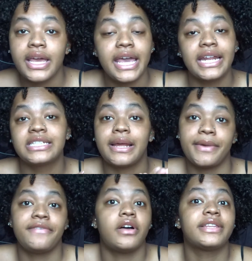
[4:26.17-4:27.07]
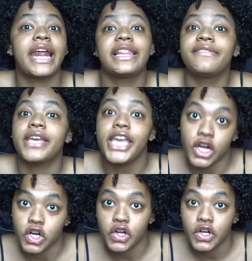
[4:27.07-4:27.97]
And it's not my fault that I live
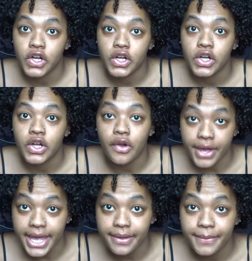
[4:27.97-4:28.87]
here. Okay?